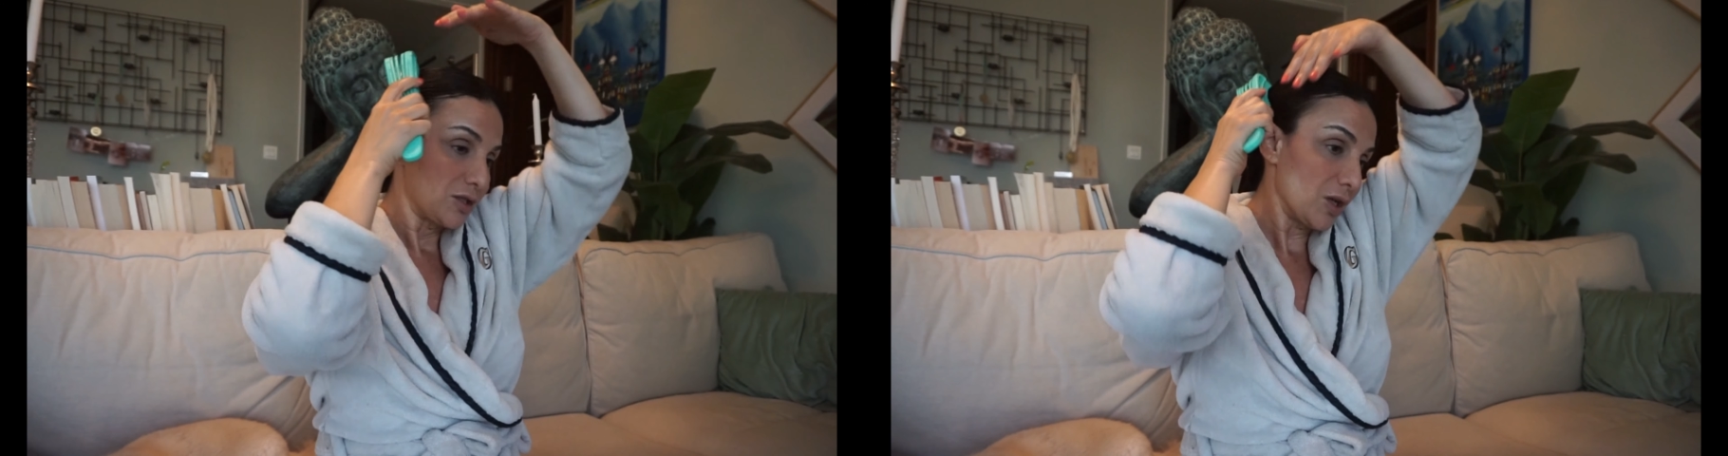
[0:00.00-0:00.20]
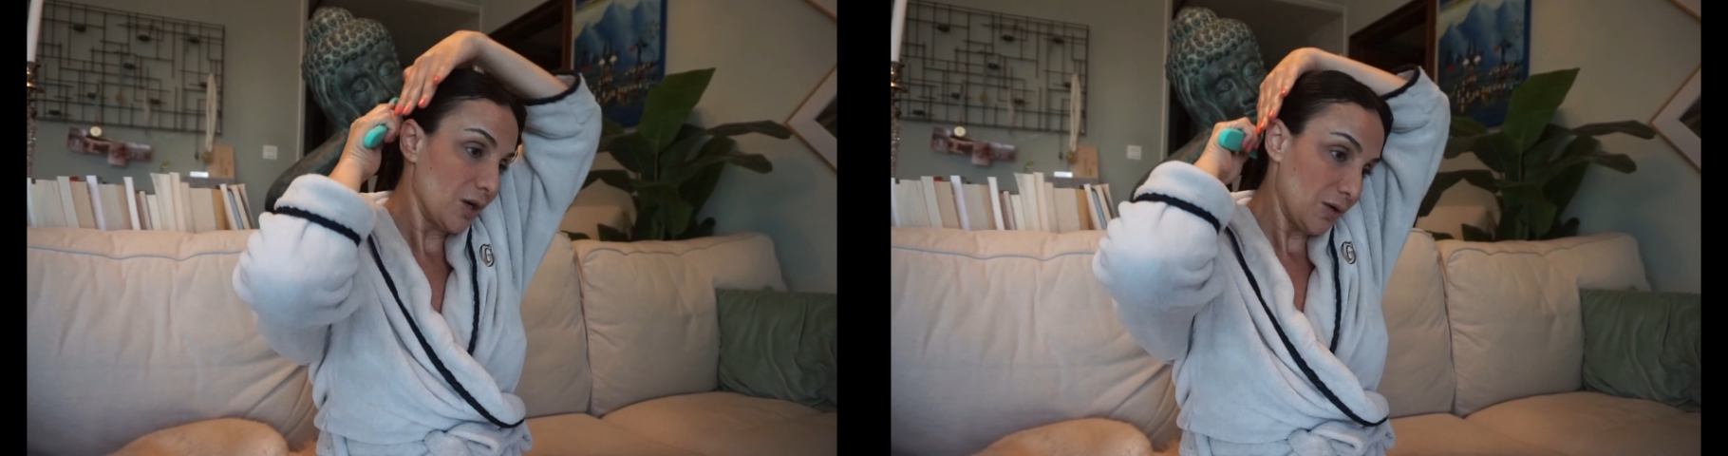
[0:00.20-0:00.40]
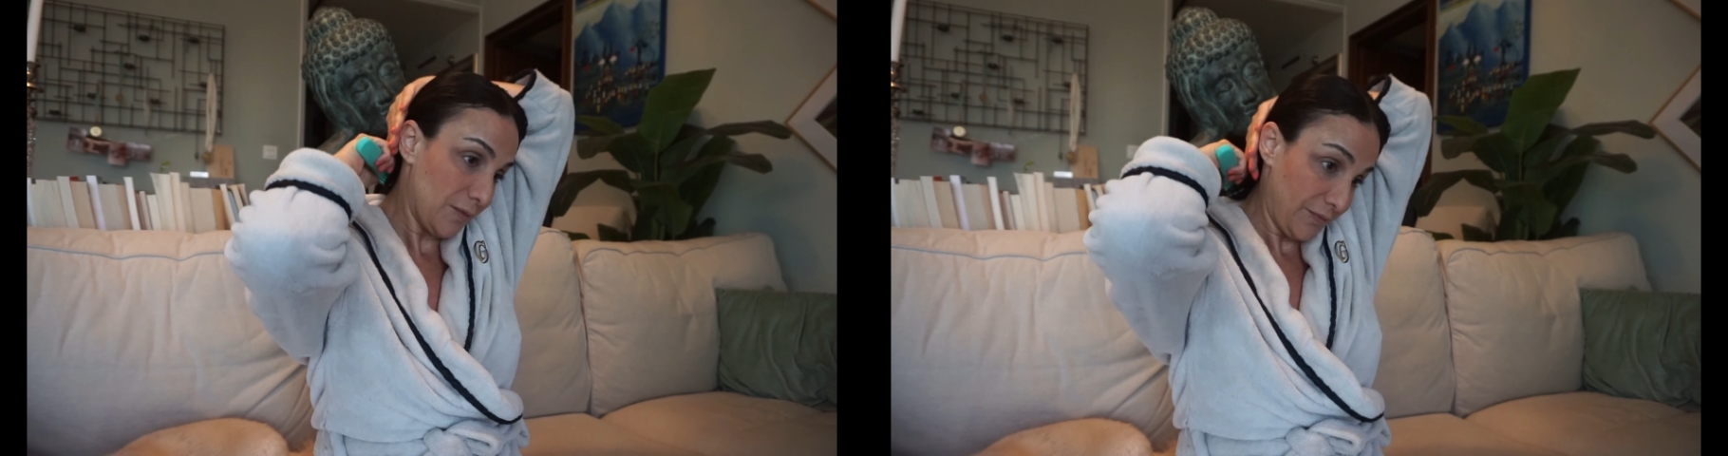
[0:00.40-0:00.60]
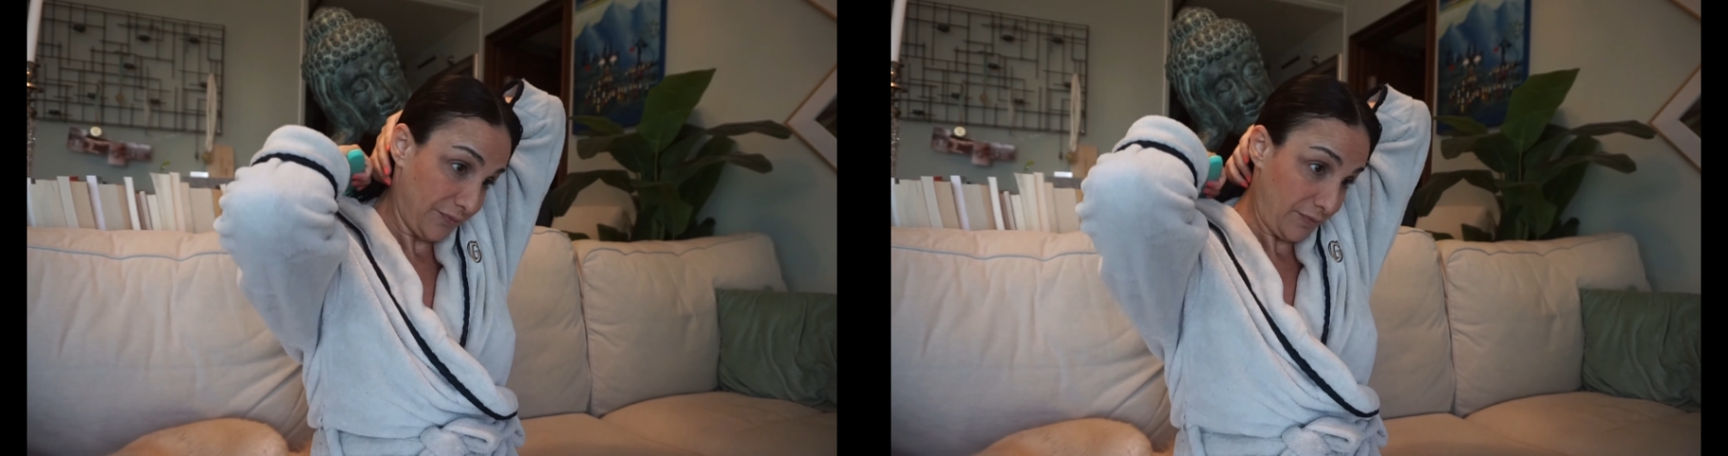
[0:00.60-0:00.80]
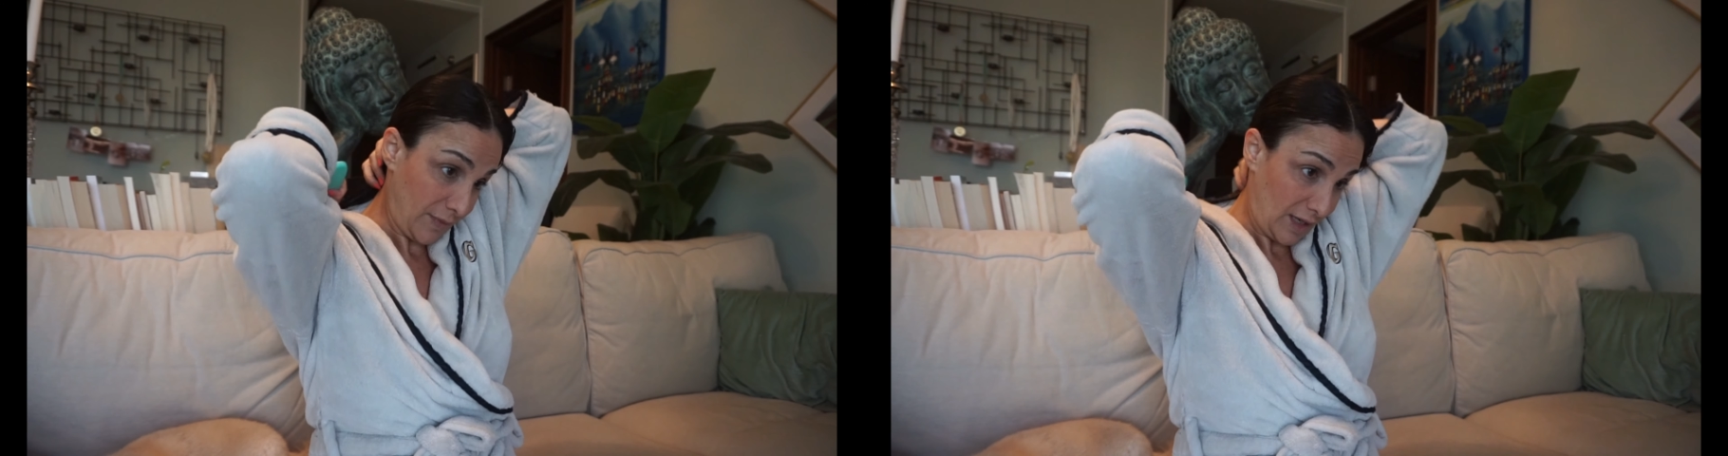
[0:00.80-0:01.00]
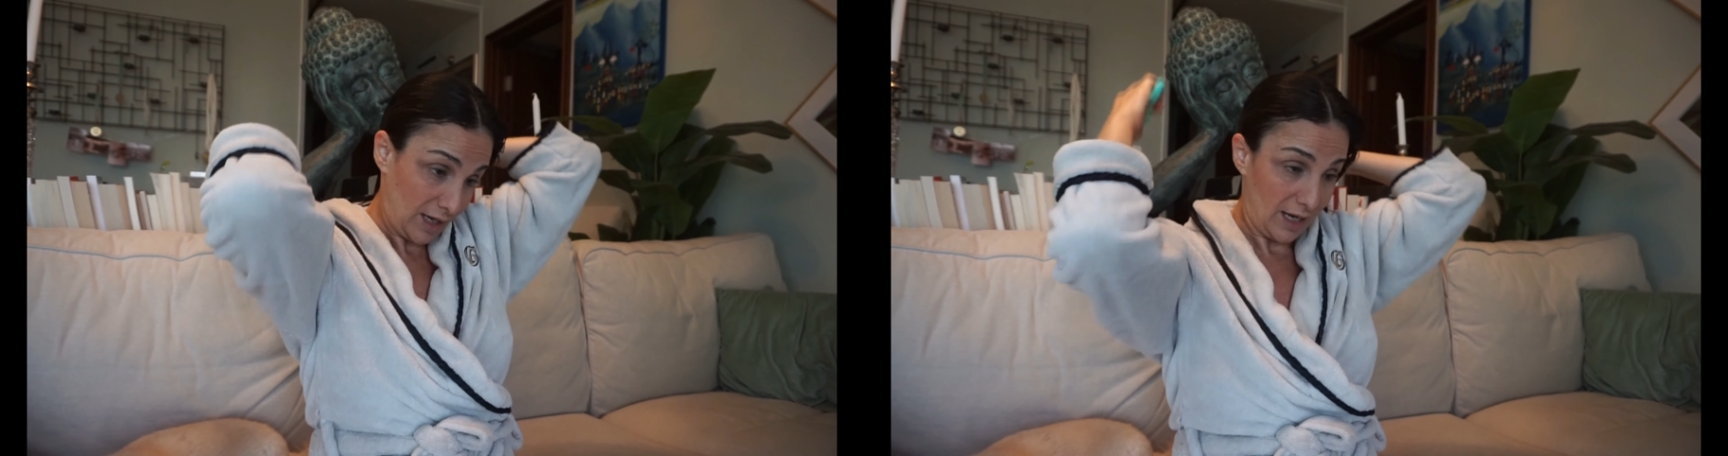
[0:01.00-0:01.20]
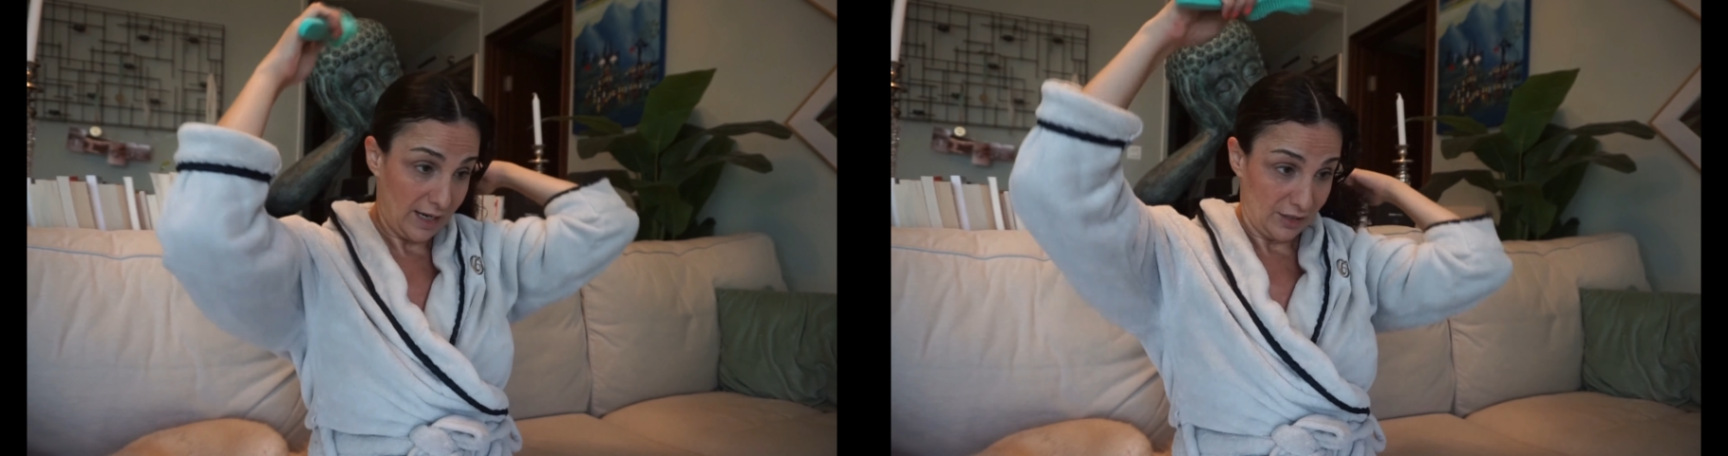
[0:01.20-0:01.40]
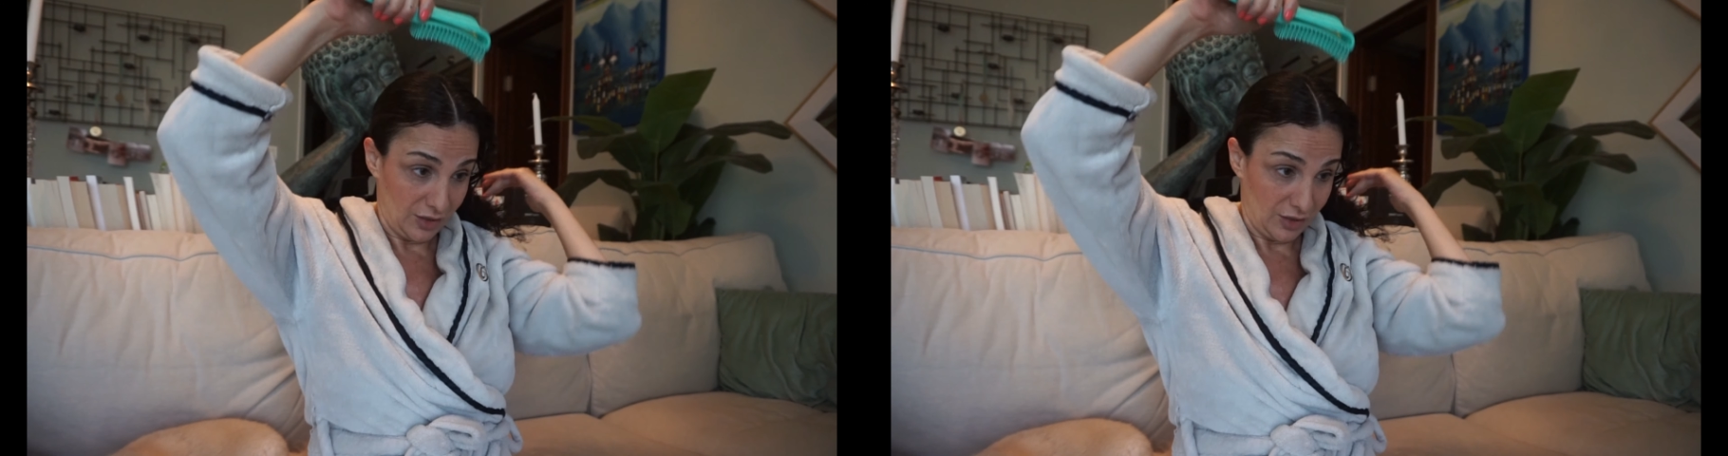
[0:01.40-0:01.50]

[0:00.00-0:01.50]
So I